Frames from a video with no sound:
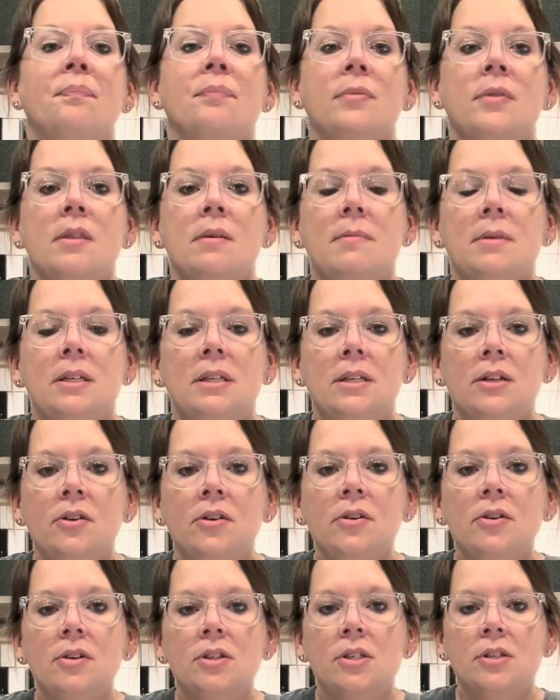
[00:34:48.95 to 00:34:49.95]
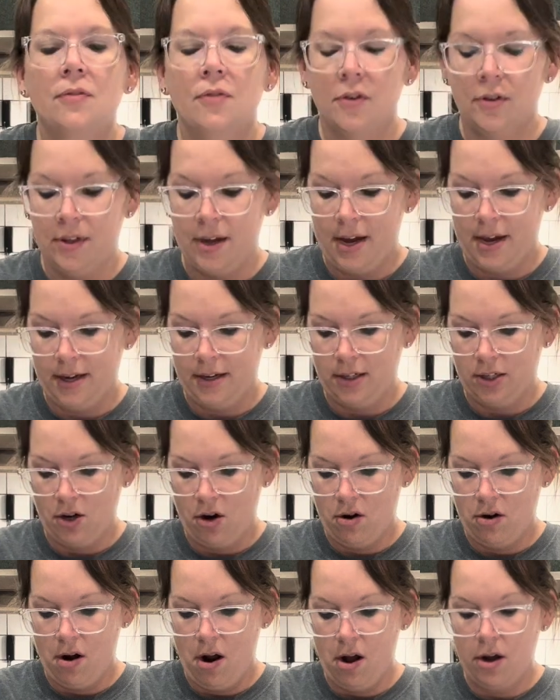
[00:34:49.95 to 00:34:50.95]
the materials for this are
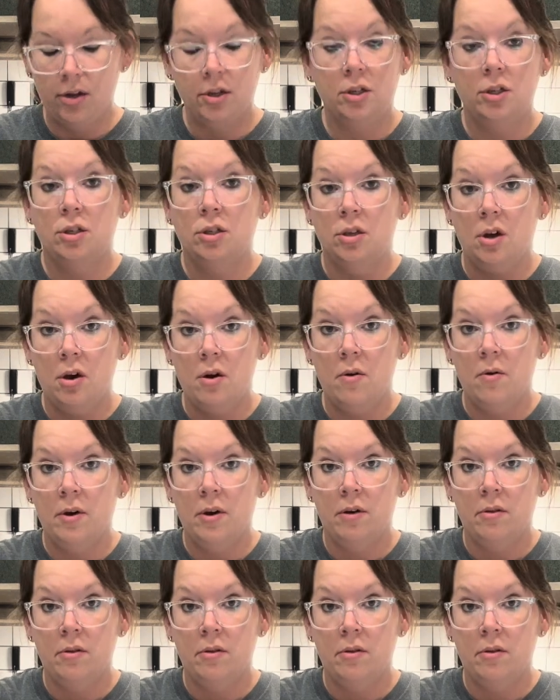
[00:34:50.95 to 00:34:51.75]
not so